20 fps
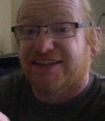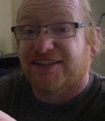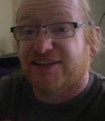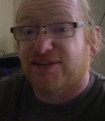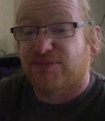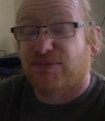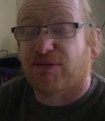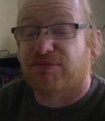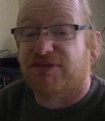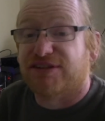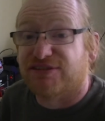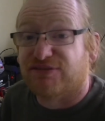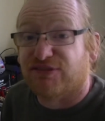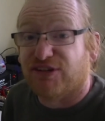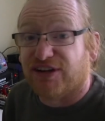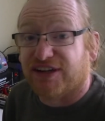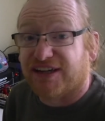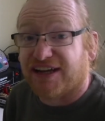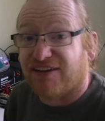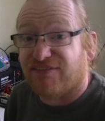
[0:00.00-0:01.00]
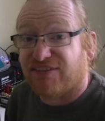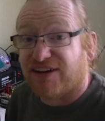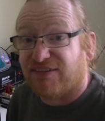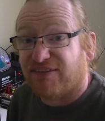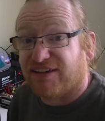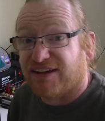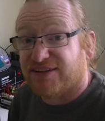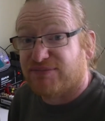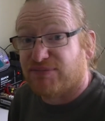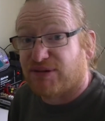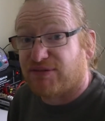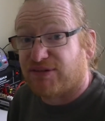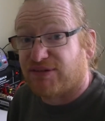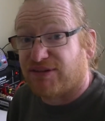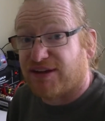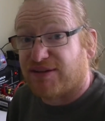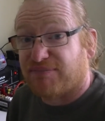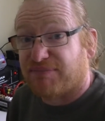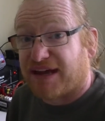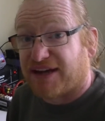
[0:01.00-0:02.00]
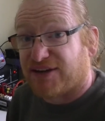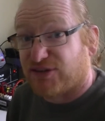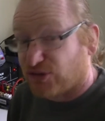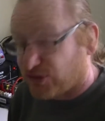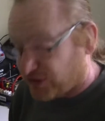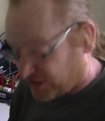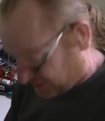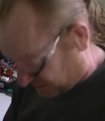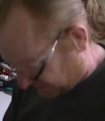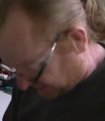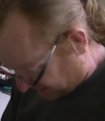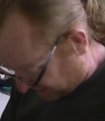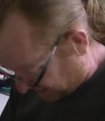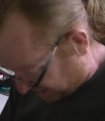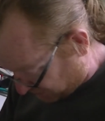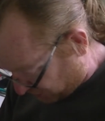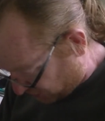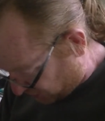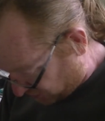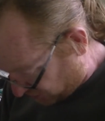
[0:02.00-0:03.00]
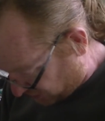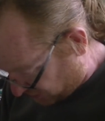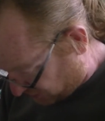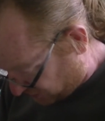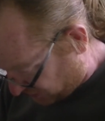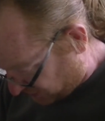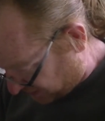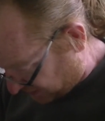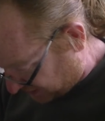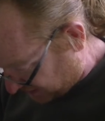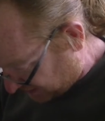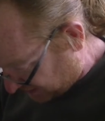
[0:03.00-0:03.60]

Probably isn't working out very well, it's probably rather bad drawing. I'm not good at drawing,